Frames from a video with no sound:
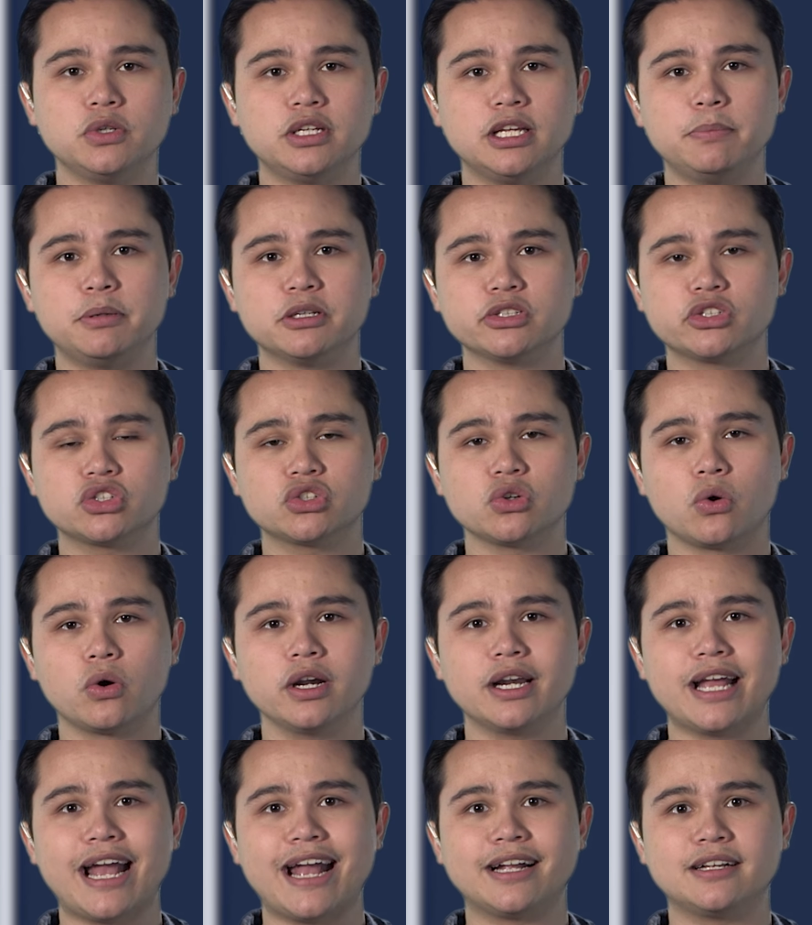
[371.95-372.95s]
keep it
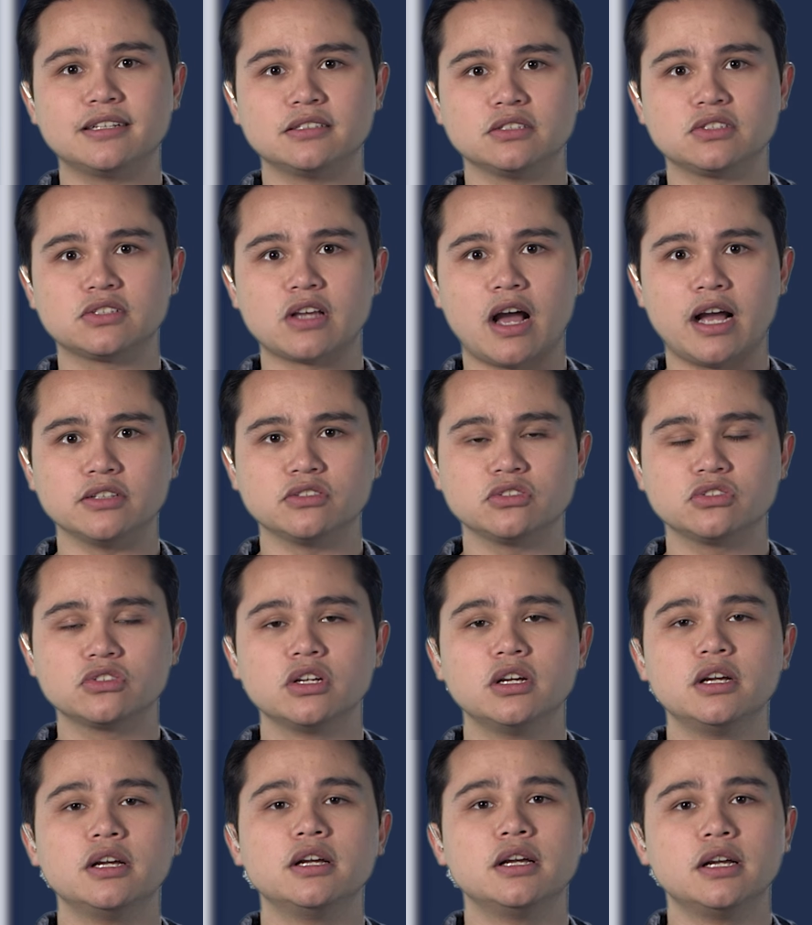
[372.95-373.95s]
short and concise.
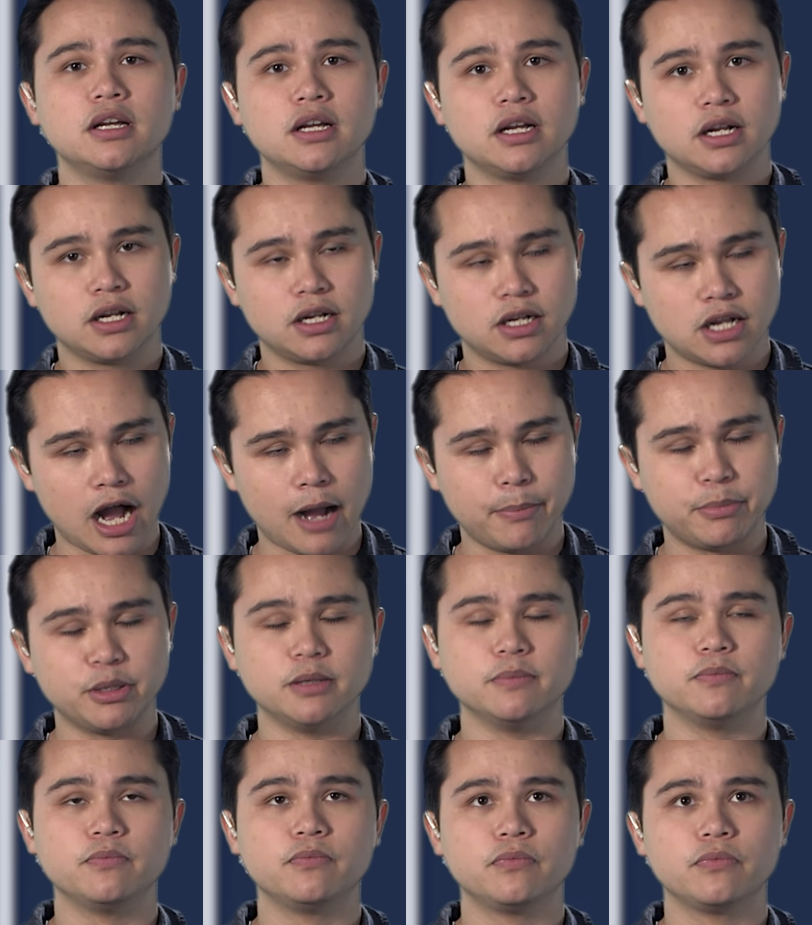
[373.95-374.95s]

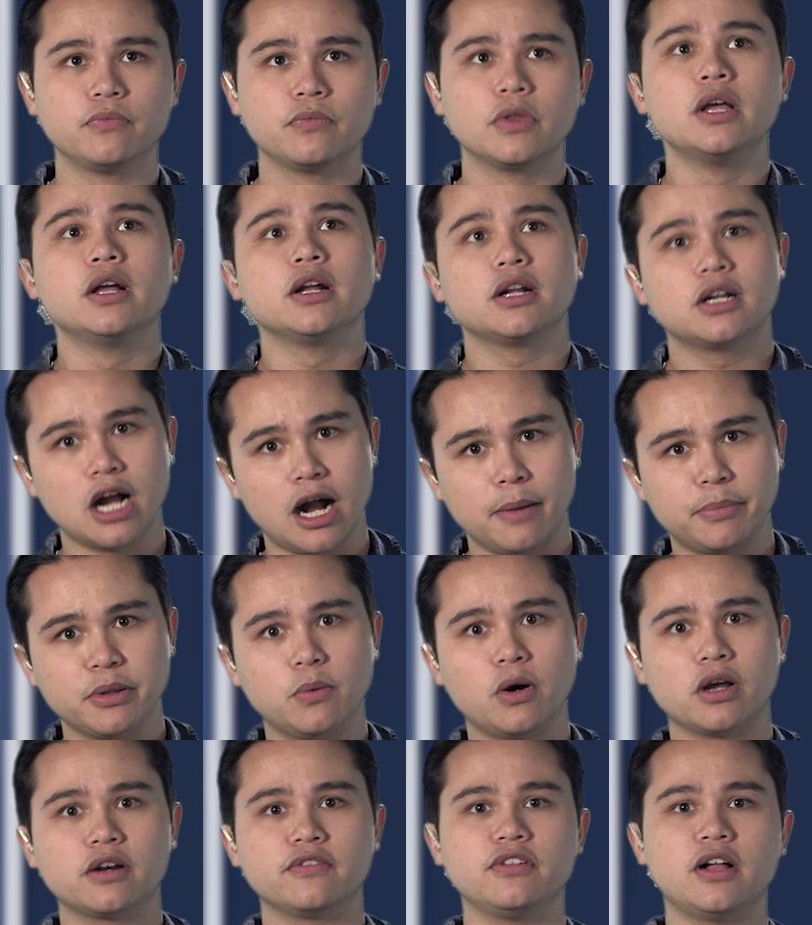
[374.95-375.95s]
Copy. Copy
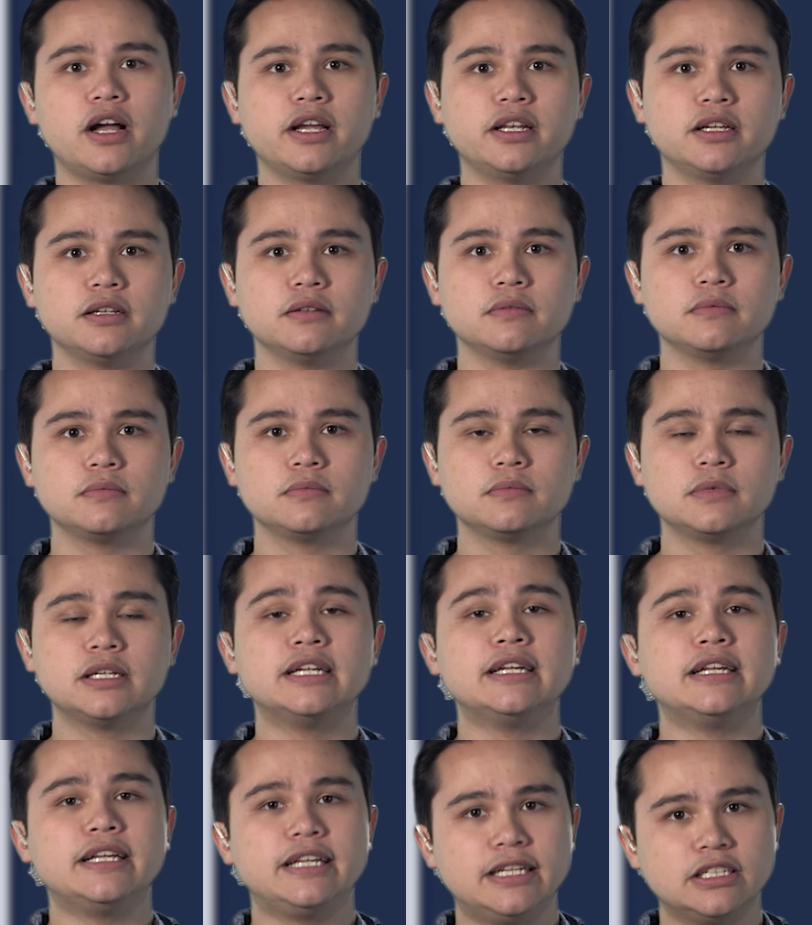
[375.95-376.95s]
water flying in.
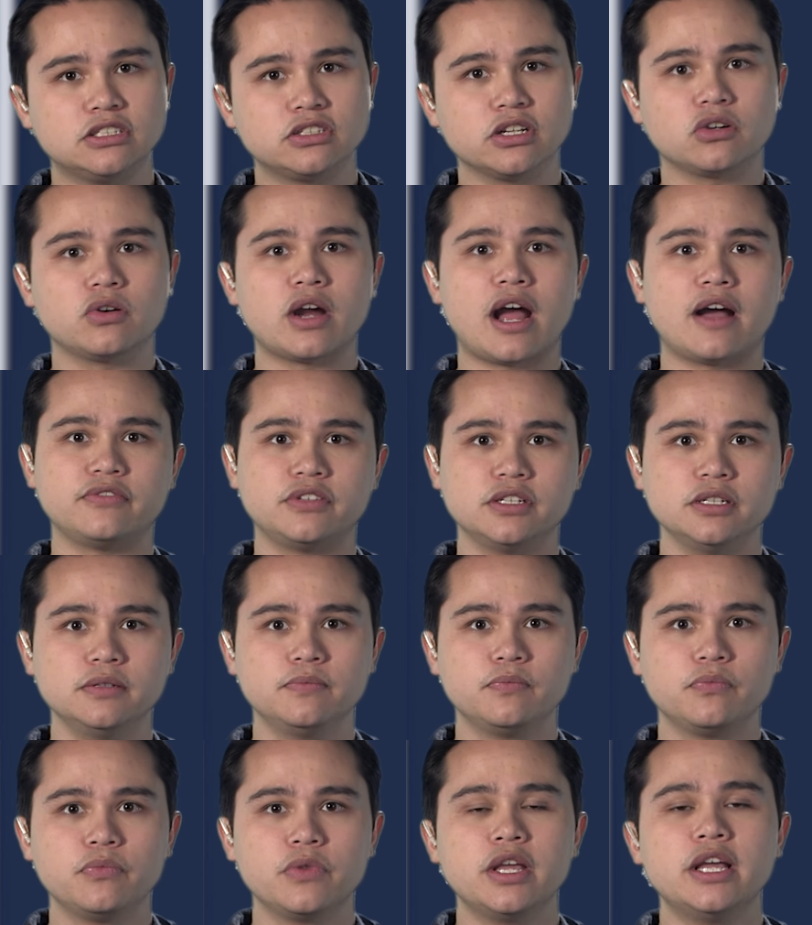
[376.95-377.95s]
He's at Crafty.
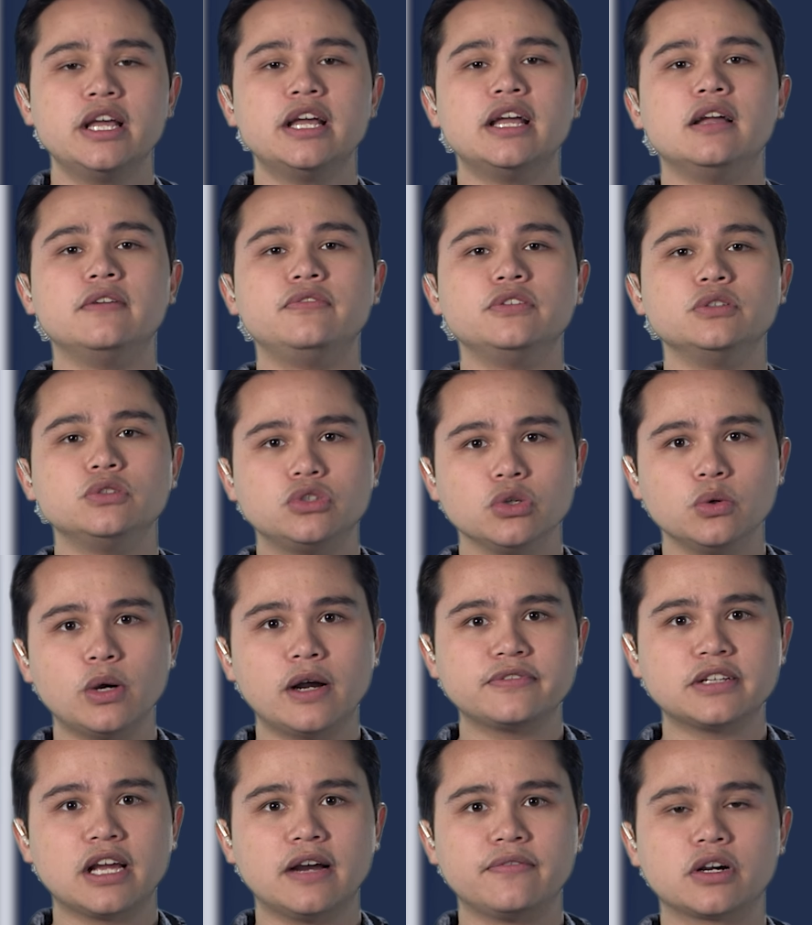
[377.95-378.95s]
If you do
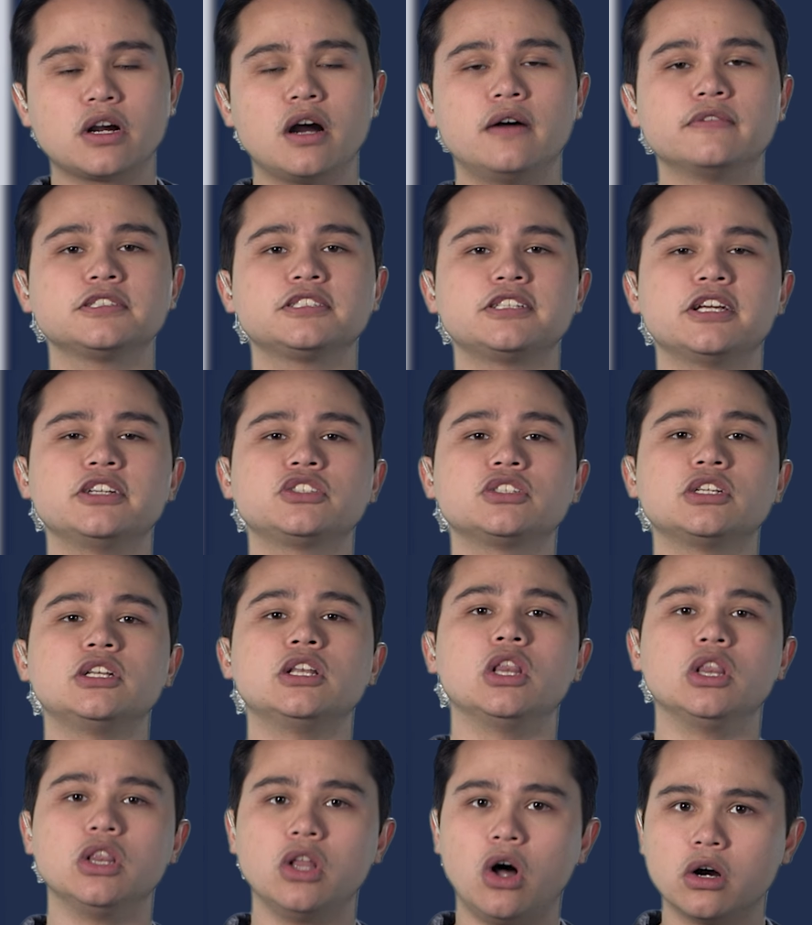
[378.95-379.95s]
have to have a
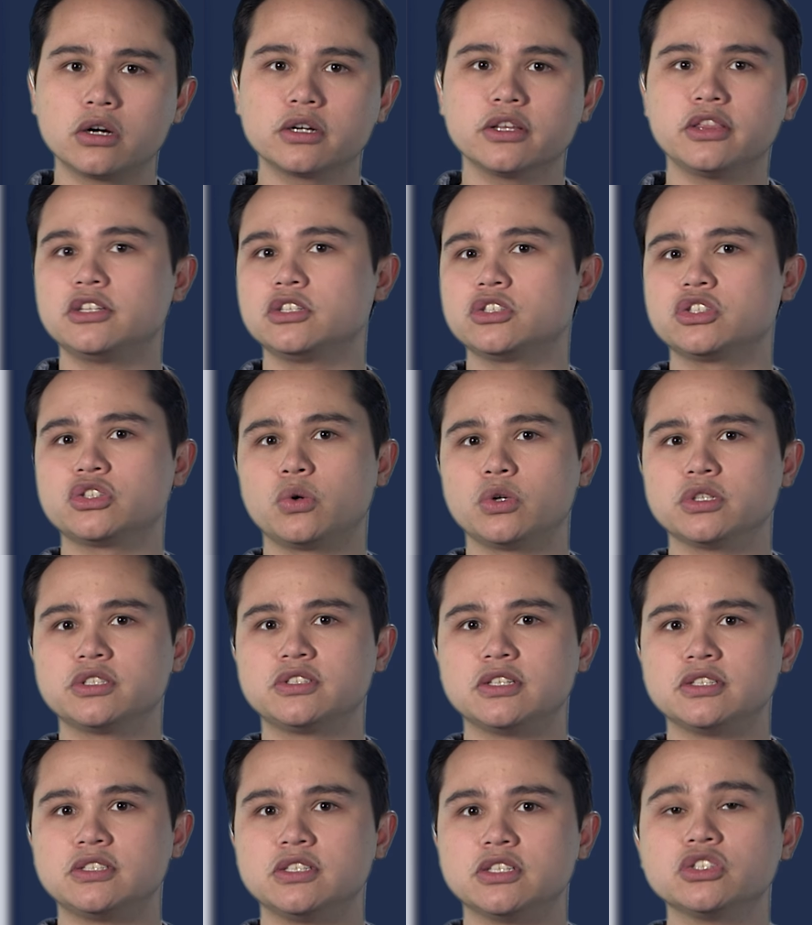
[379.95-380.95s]
conversation longer than a short
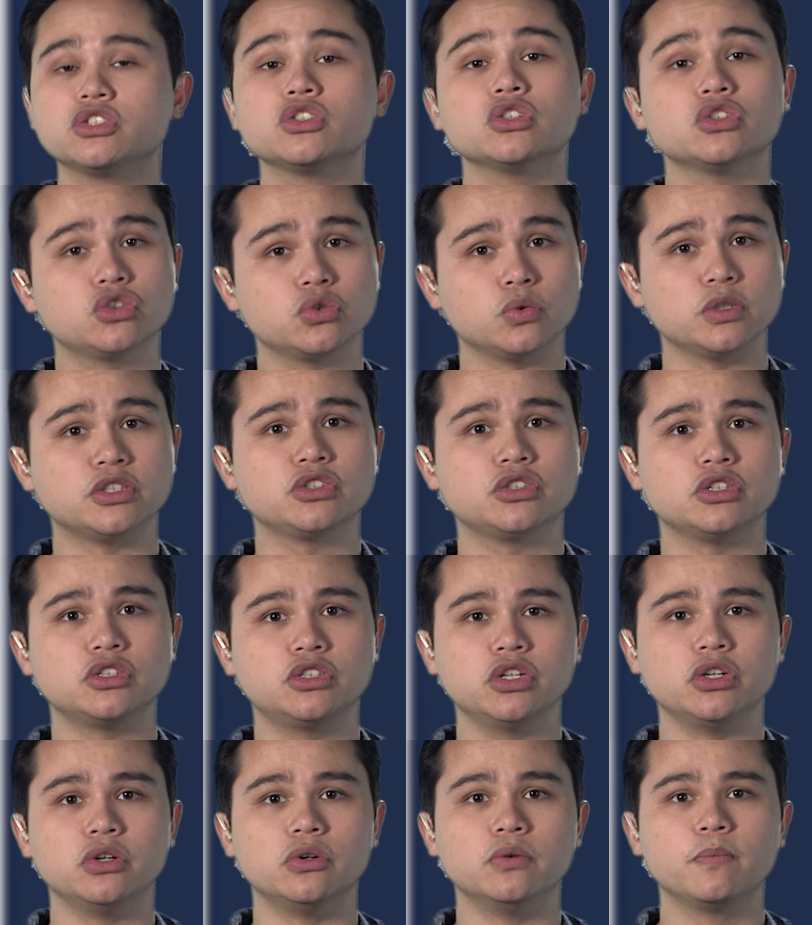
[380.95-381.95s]
sentence, switch to
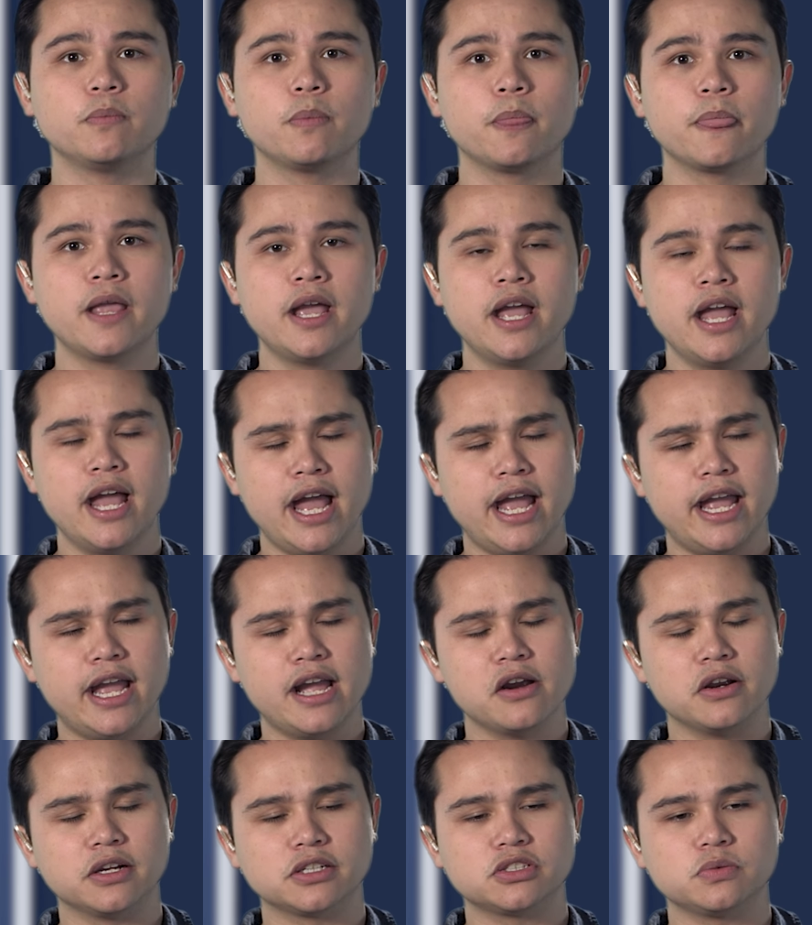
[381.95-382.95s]
2. Hey
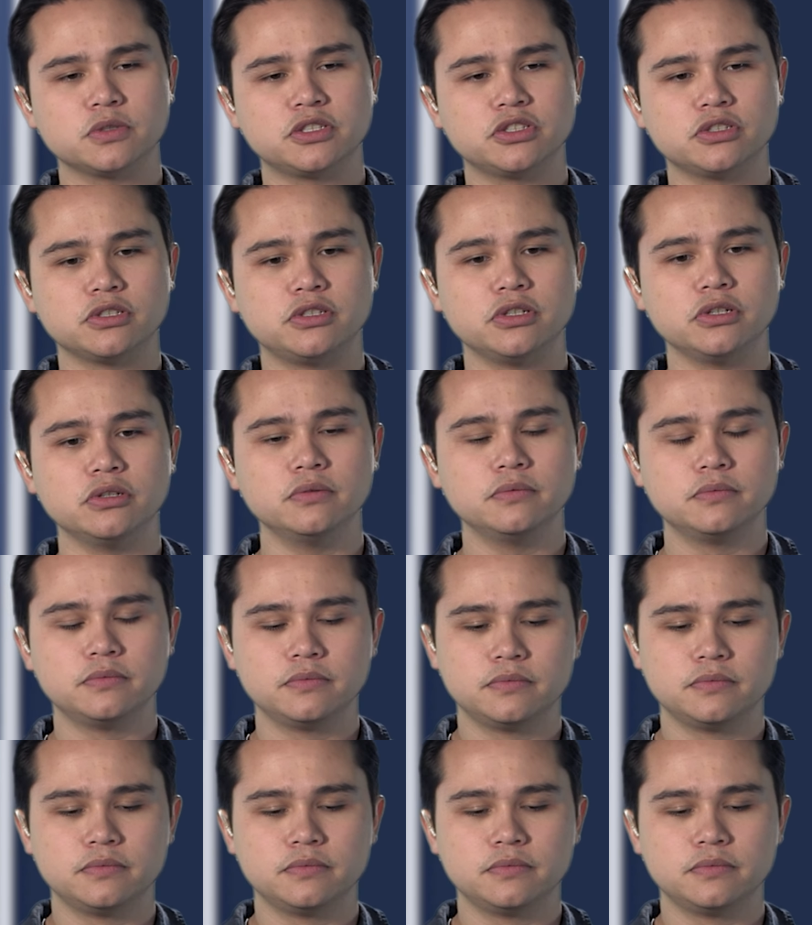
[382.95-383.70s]
Eric, switch to 2.